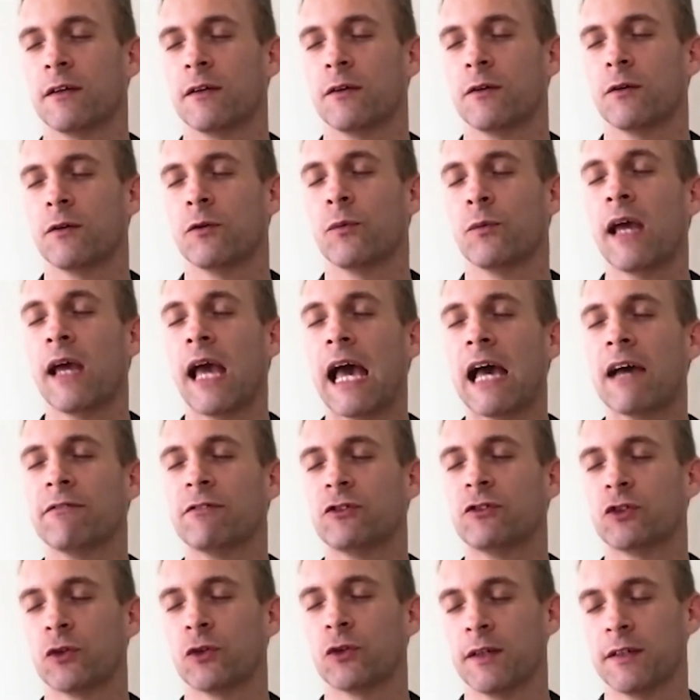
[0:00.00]
we have
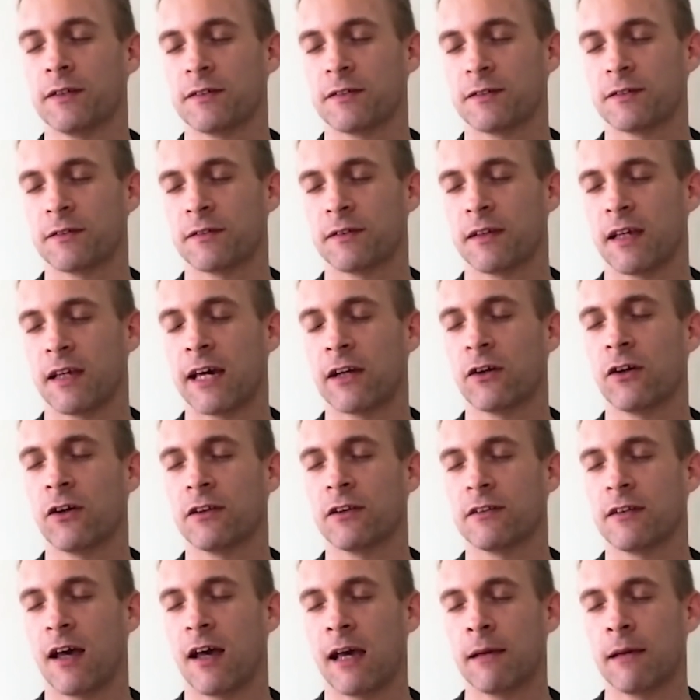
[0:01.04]
choice at all
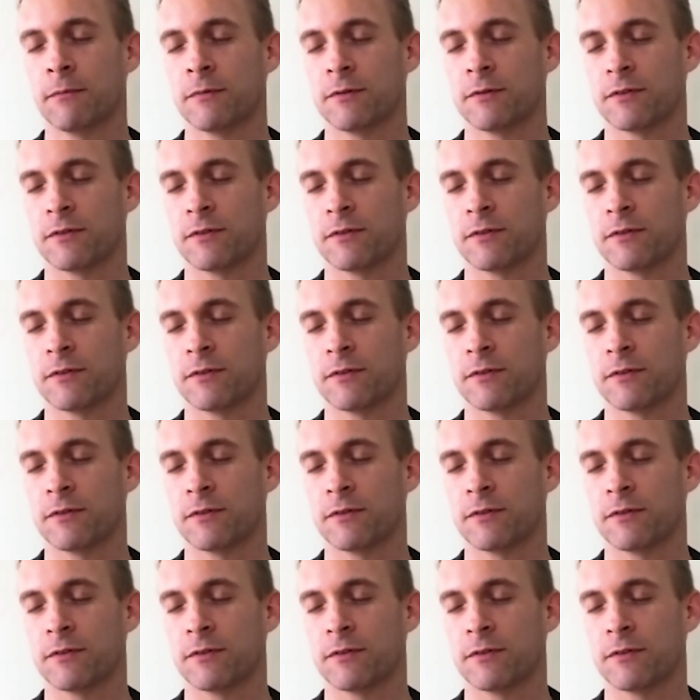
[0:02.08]
times.